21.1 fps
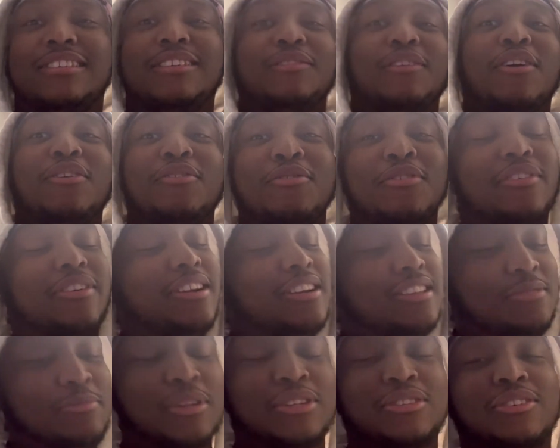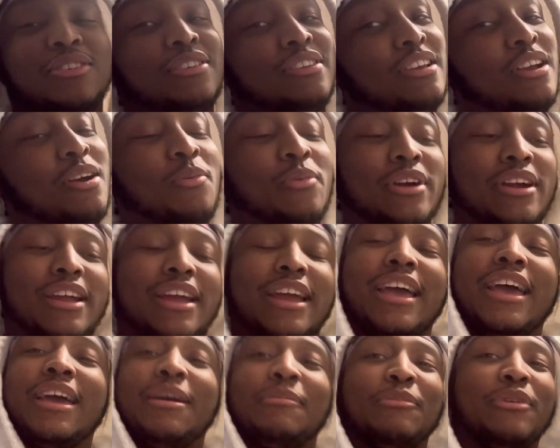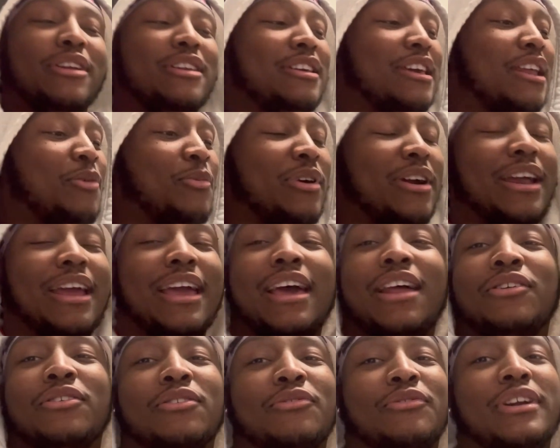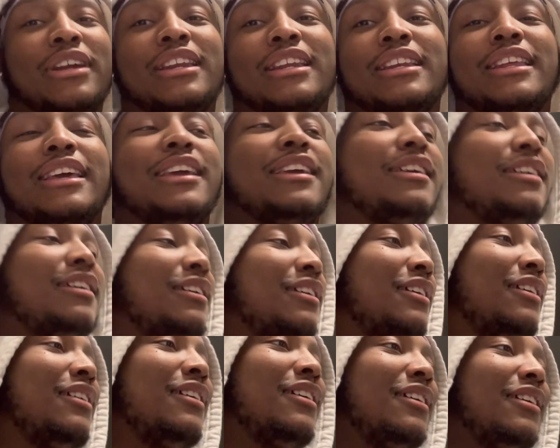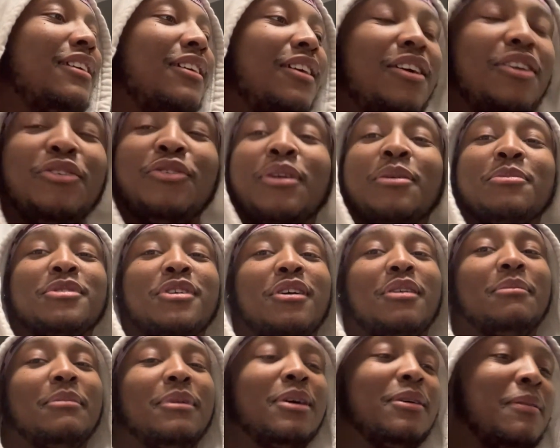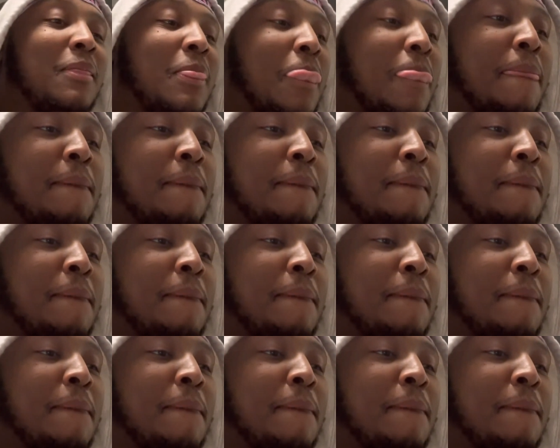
If y'all going crazy, make sure y'all wear a hat, bro. You gotta wear a hat on a rainy day. Y'all know what I'm talking about.